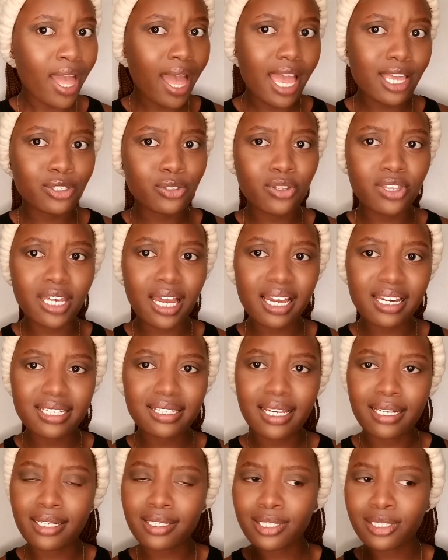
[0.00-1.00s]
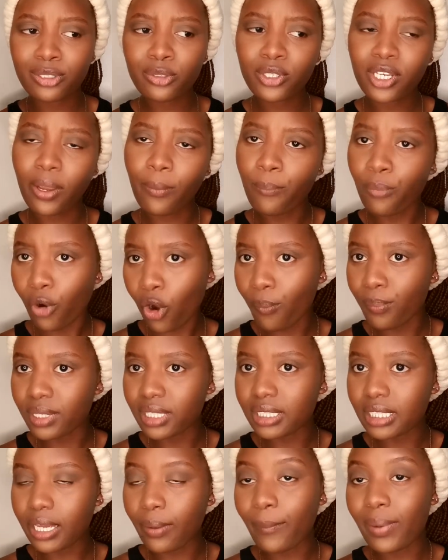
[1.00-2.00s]
I saw the cast and it's looking
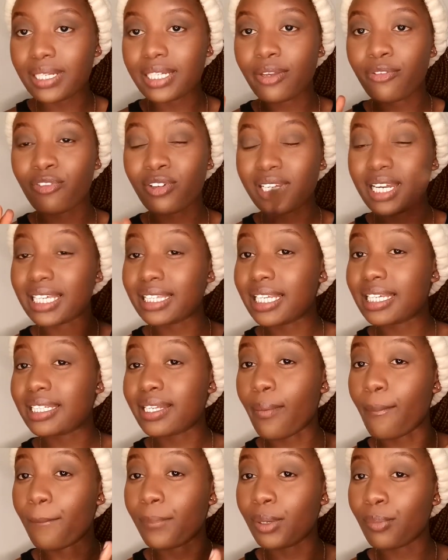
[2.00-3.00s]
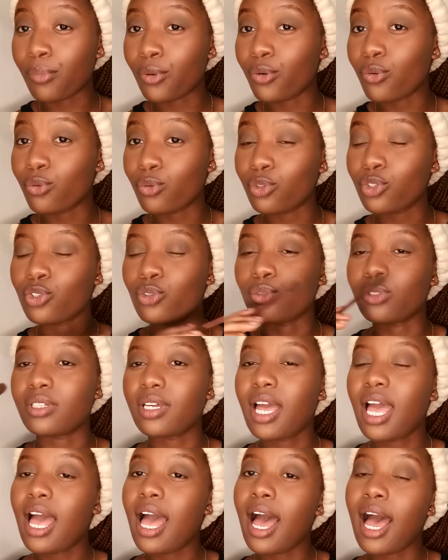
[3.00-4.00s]
promising, but I feel like there's some people who should
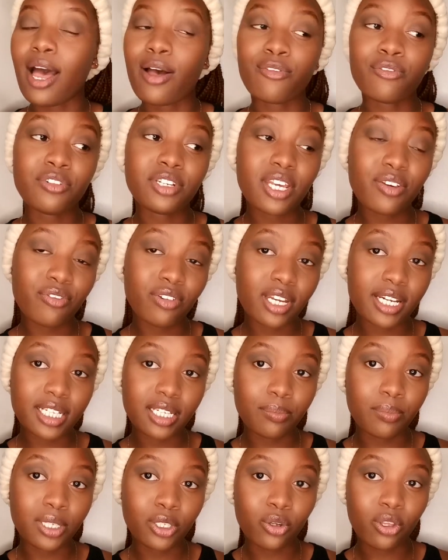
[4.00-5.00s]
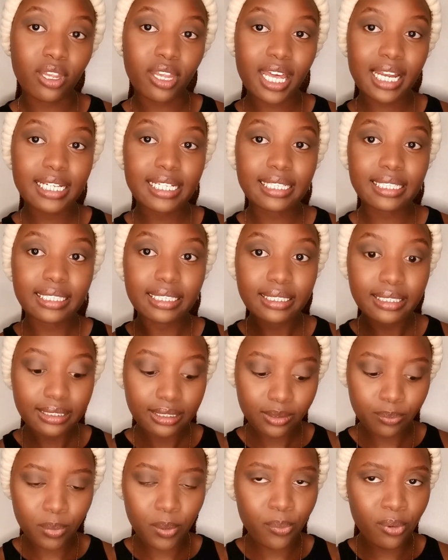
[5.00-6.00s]
have definitely been on that
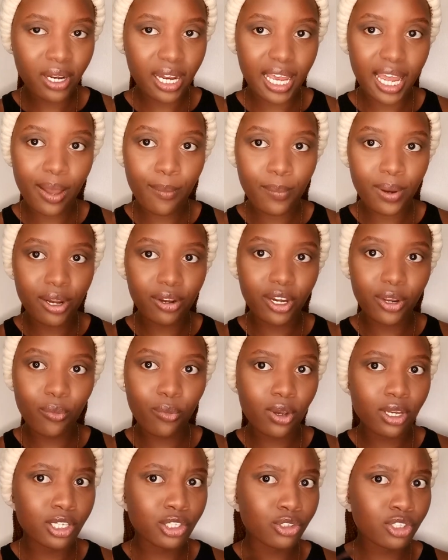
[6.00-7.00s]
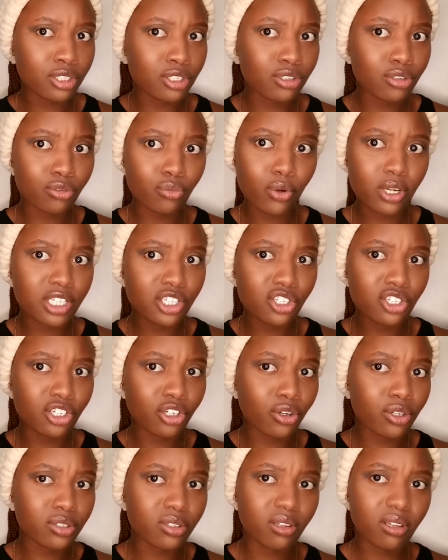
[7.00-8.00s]
list. People like Ambare, why is she
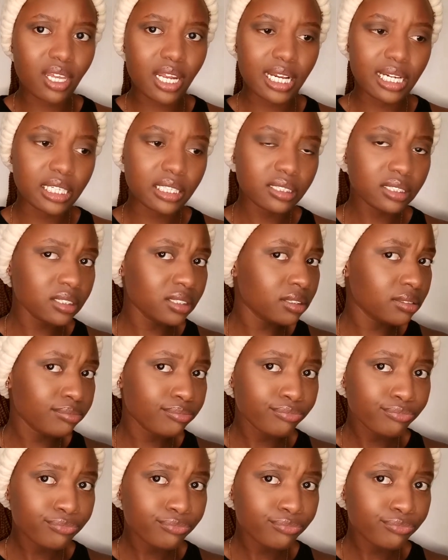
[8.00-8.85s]
not on that list?